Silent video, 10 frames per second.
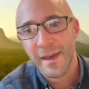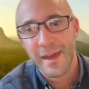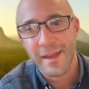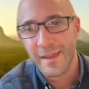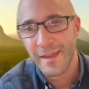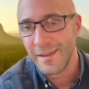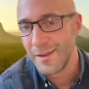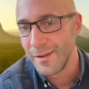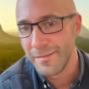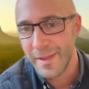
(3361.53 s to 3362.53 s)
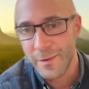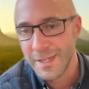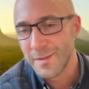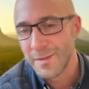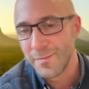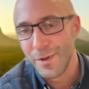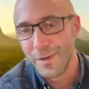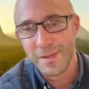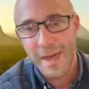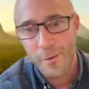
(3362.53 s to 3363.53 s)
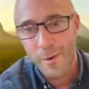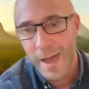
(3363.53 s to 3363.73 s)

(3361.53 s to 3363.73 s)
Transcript: and get you know language exposure that